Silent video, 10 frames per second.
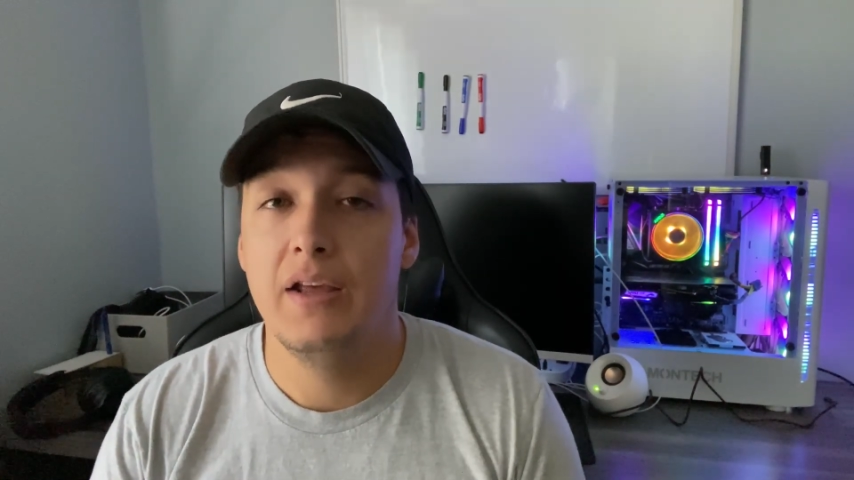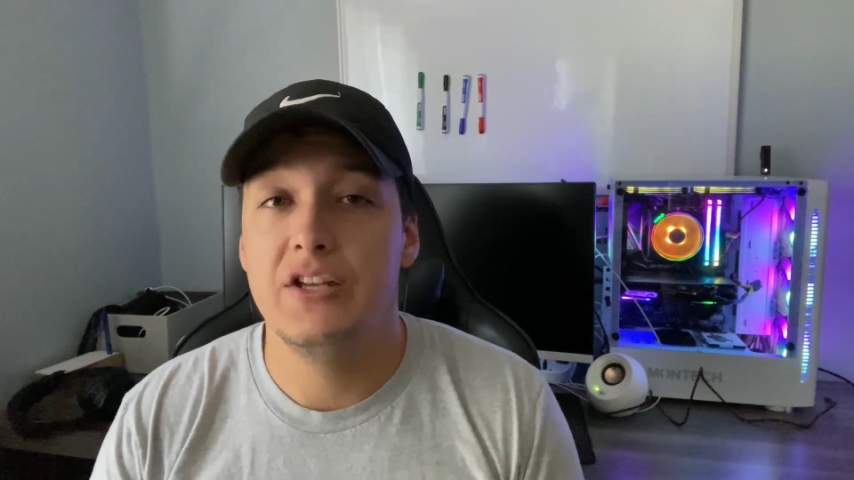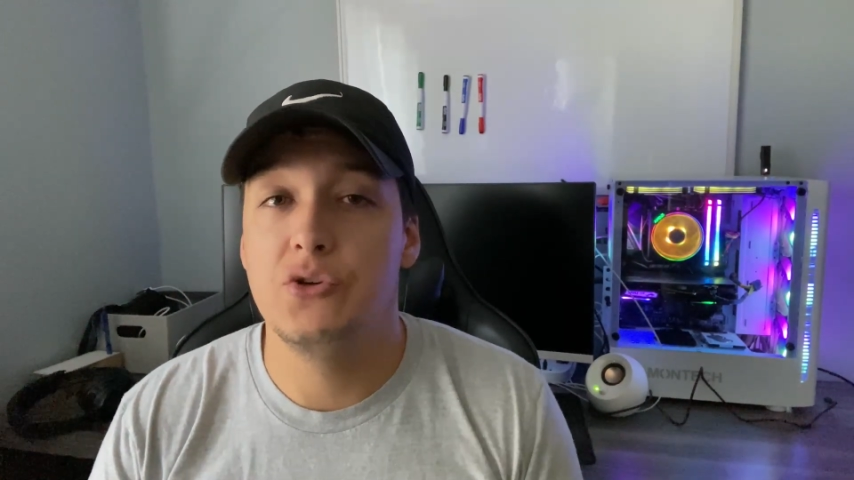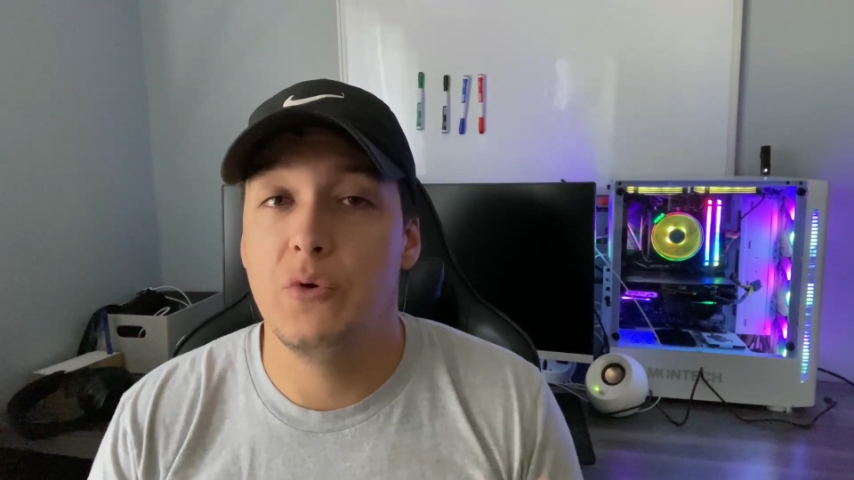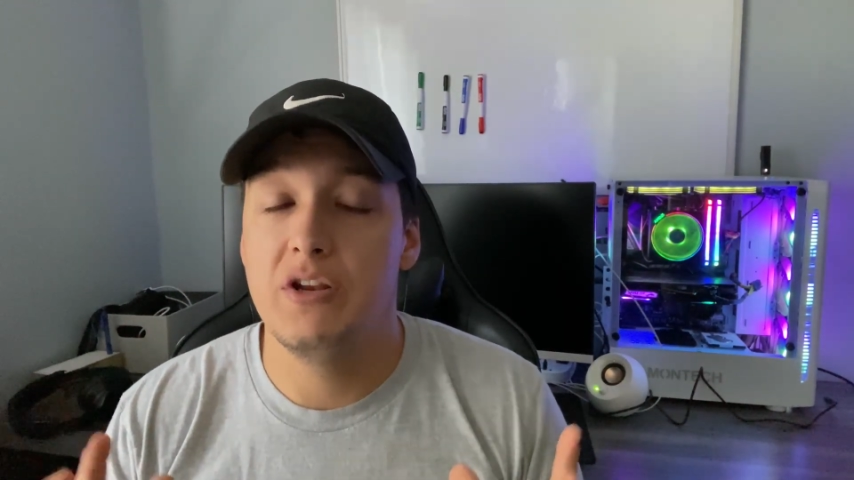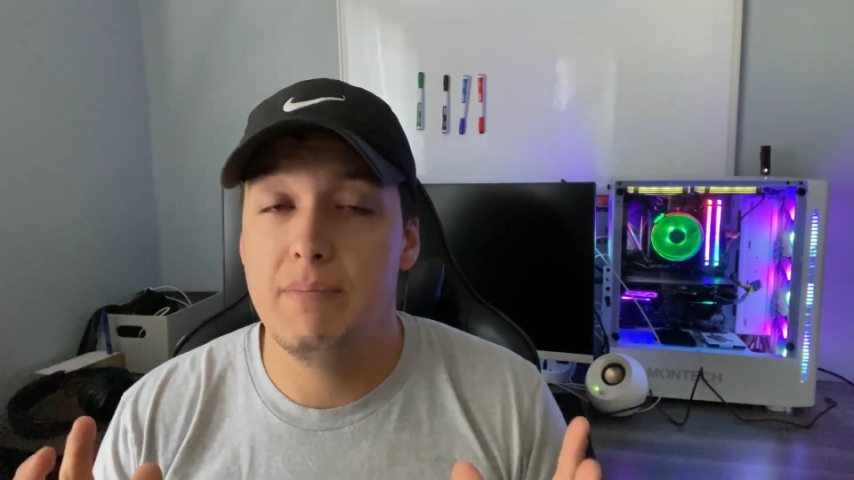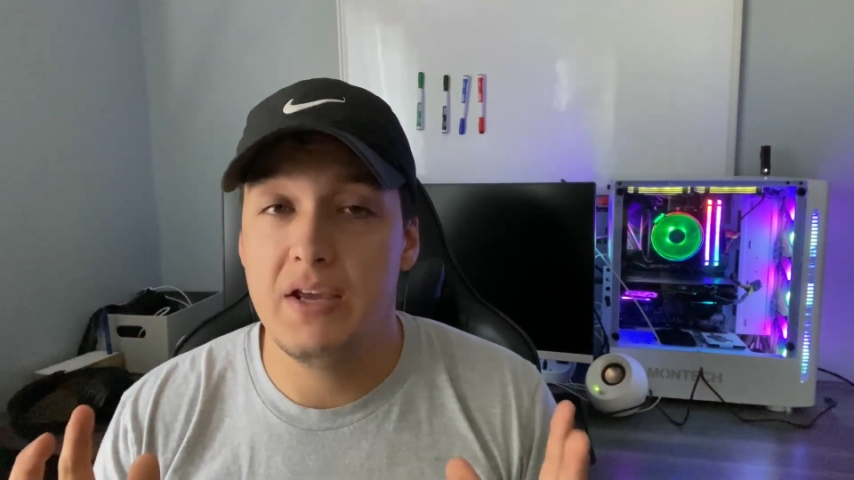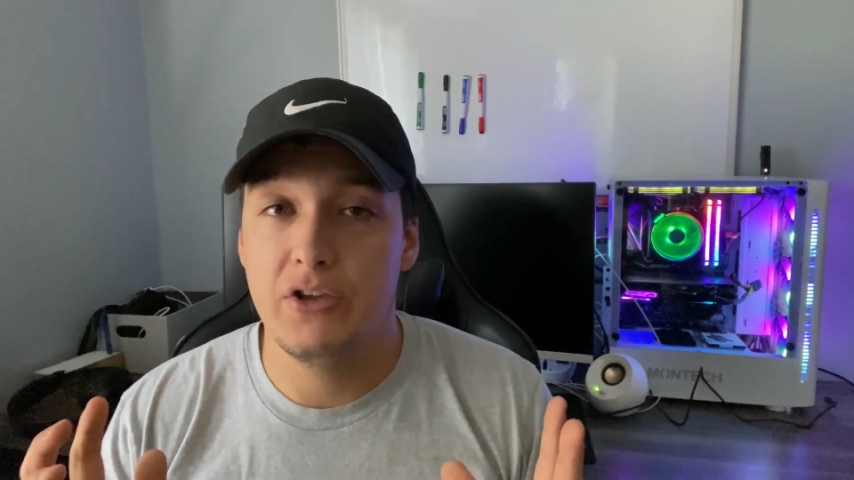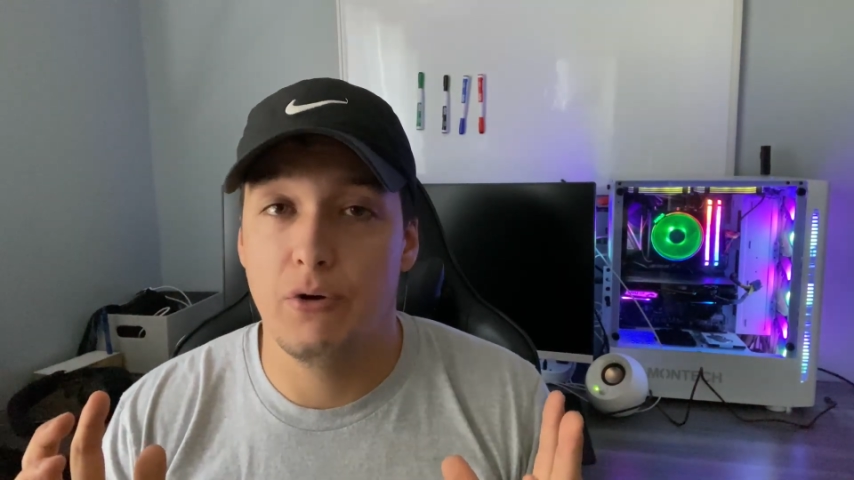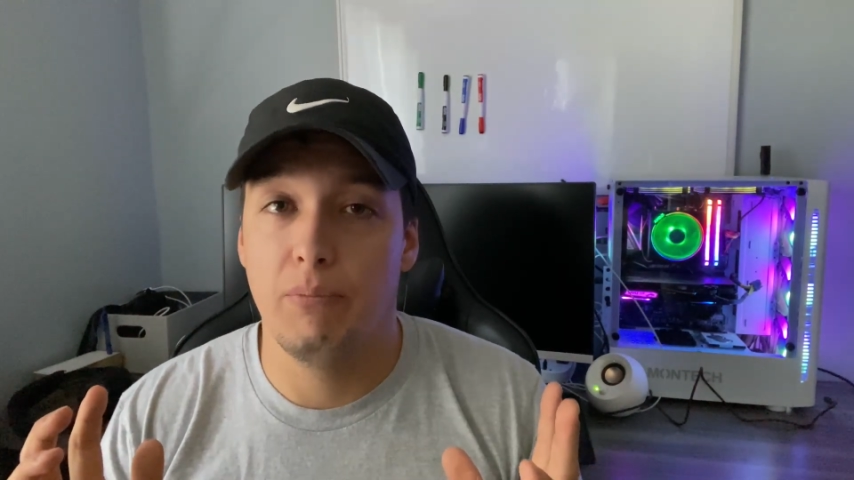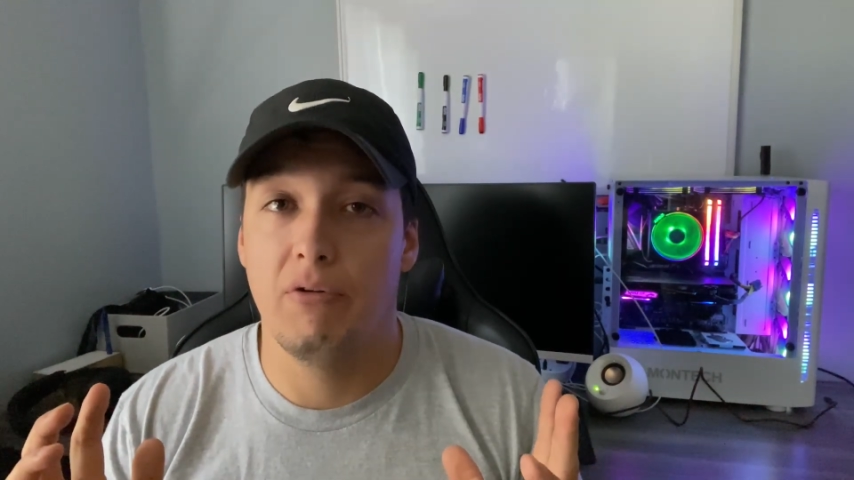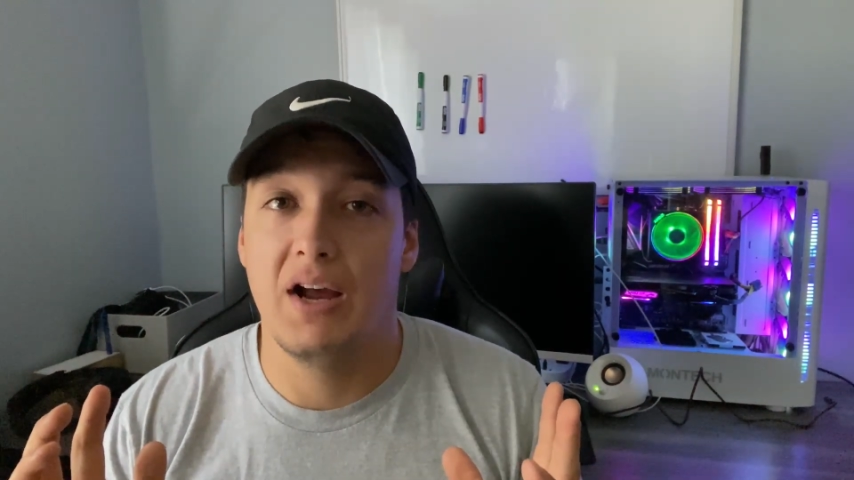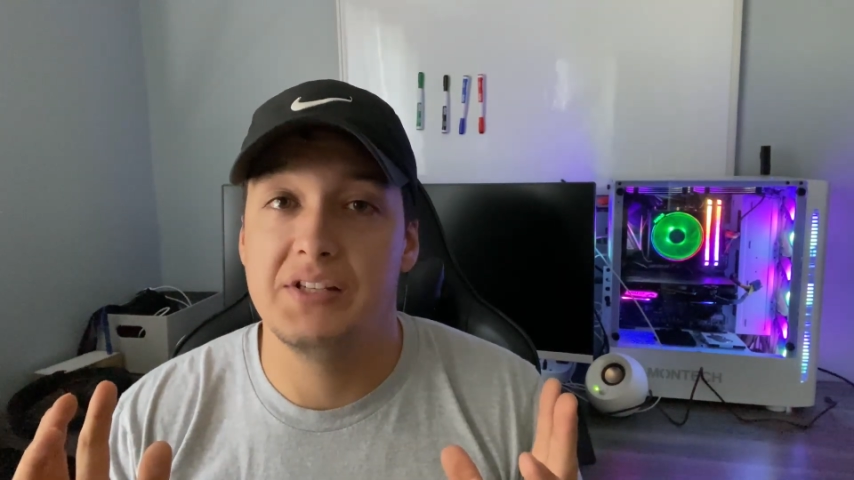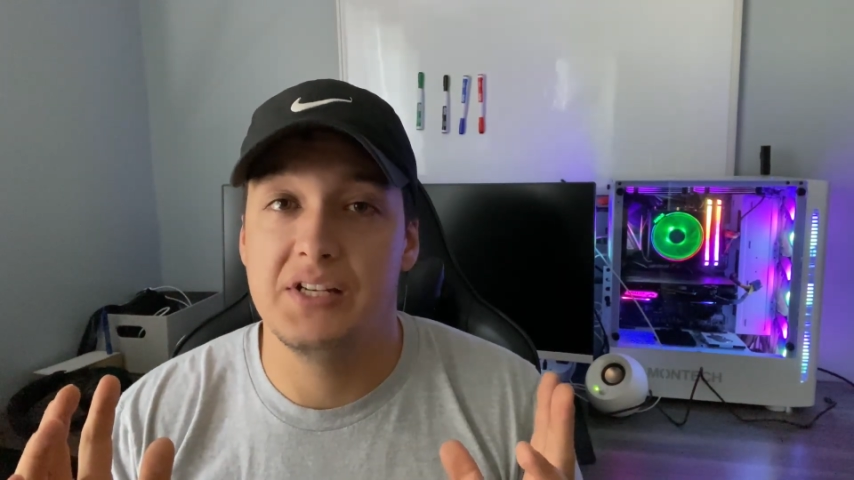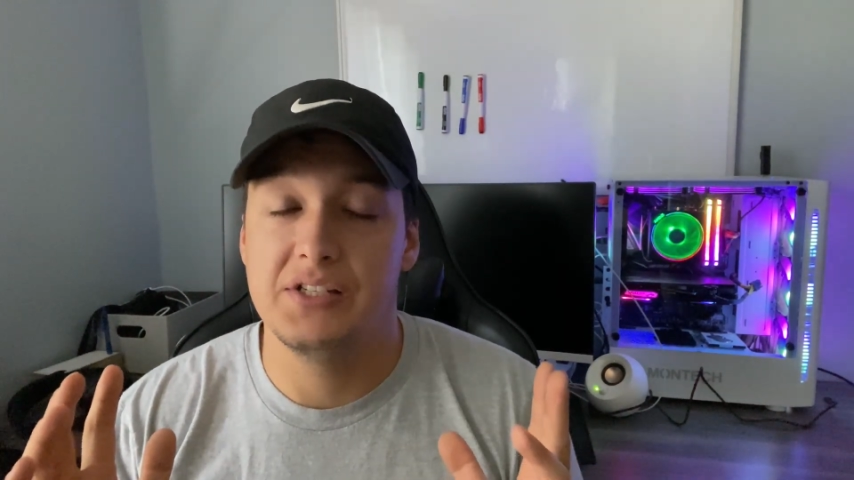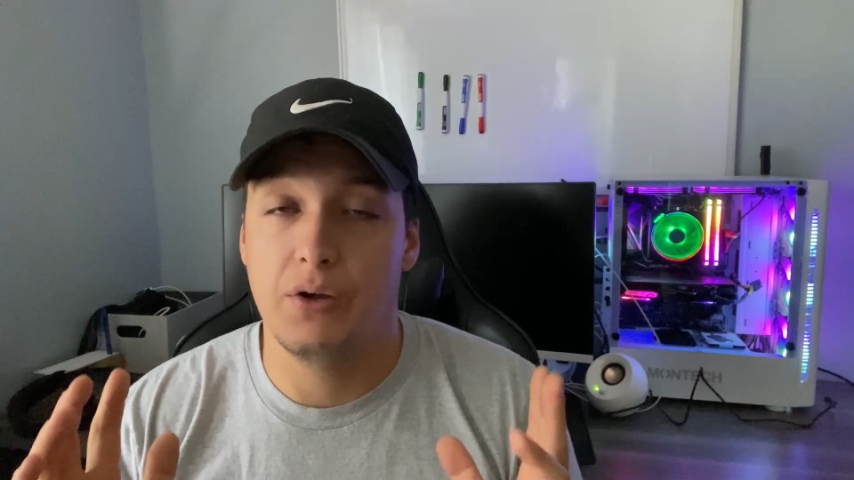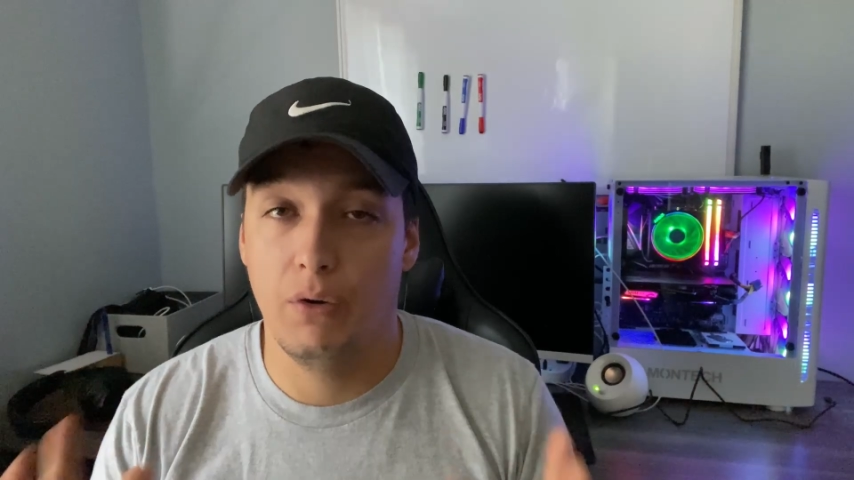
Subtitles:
it's going to make your process